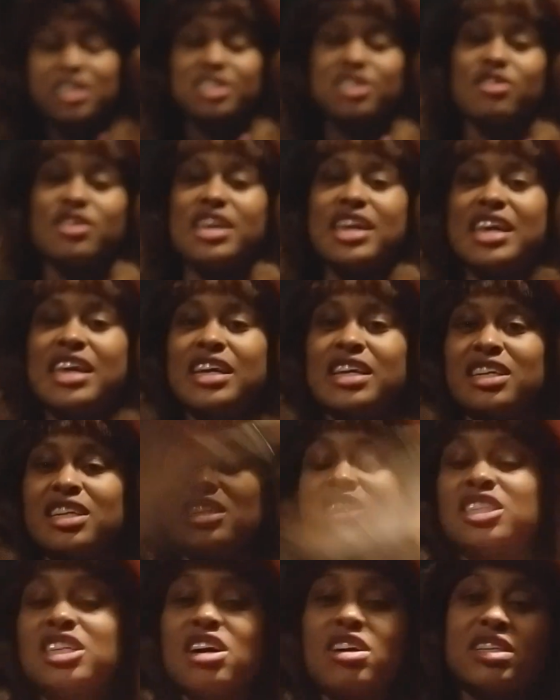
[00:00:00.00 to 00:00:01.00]
so he, he could
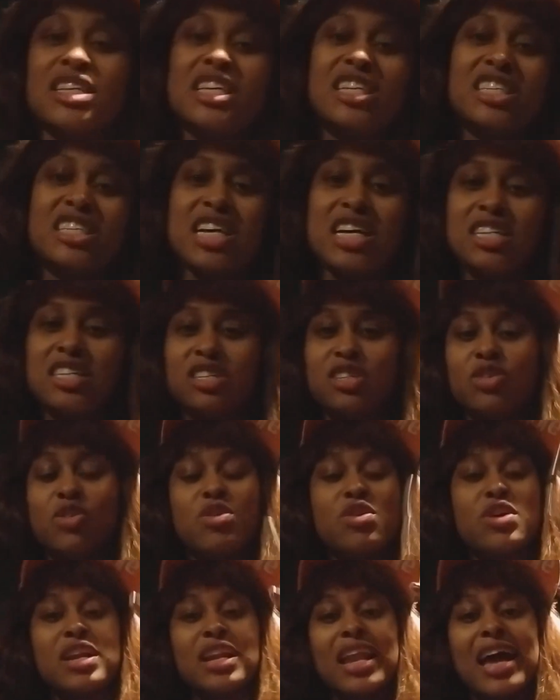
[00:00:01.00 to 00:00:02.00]
shut he shut the
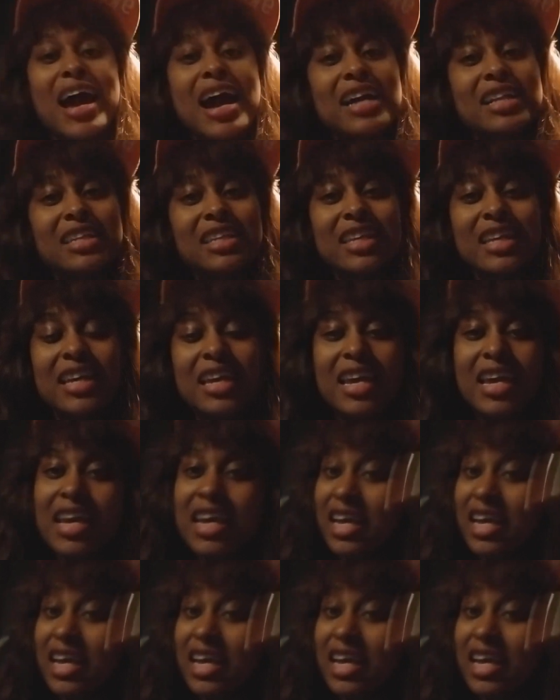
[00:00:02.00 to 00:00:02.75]
door and locked it